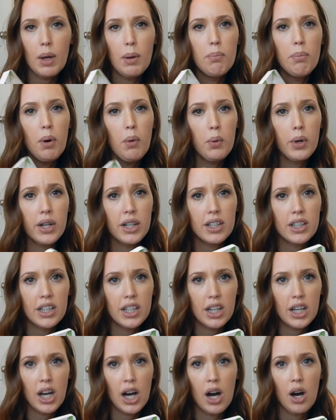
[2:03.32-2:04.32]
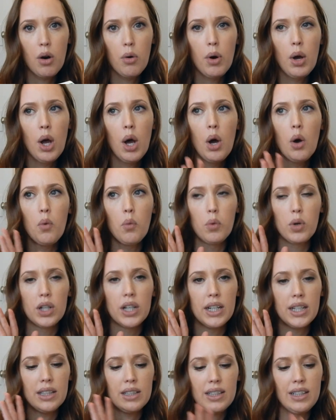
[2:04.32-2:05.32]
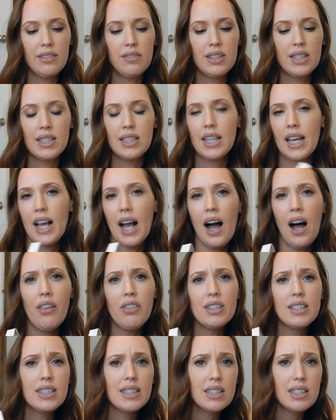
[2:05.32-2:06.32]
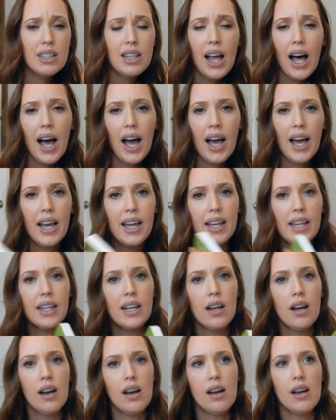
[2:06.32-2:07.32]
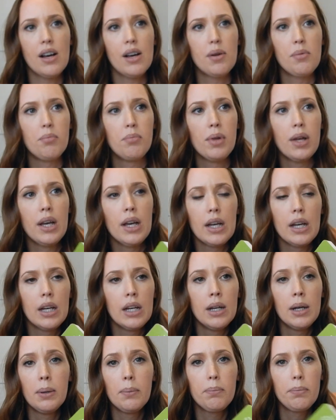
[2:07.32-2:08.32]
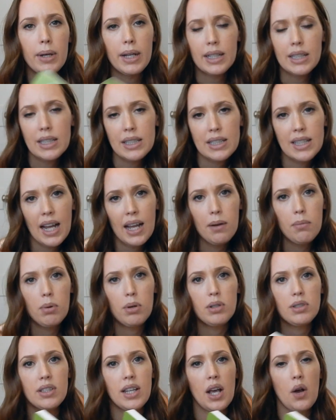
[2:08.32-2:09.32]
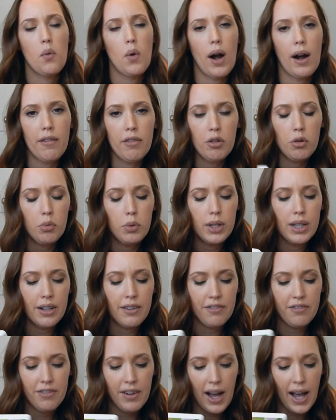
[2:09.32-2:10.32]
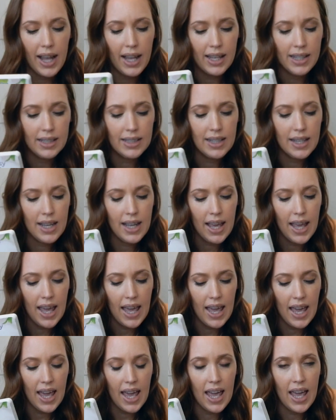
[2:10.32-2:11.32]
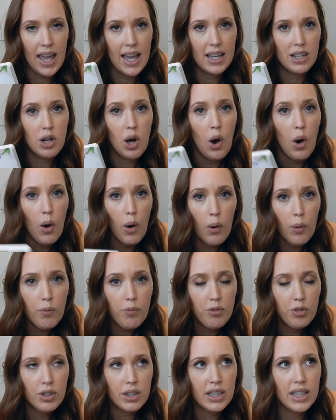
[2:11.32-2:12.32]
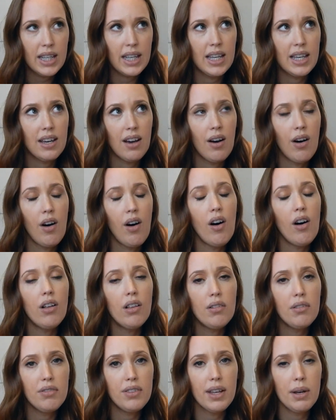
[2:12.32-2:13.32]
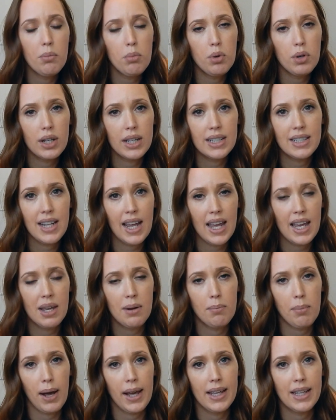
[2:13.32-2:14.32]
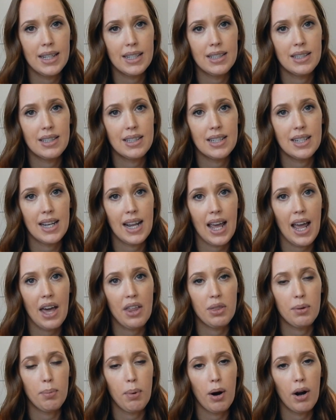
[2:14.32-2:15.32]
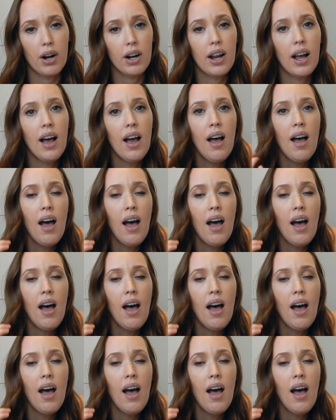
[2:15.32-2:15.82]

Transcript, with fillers: But we're gonna go, we're gonna leave these like on the slide, um, picnic tables, like wherever we can find, and hopefully all of them will get taken by kids today at the park.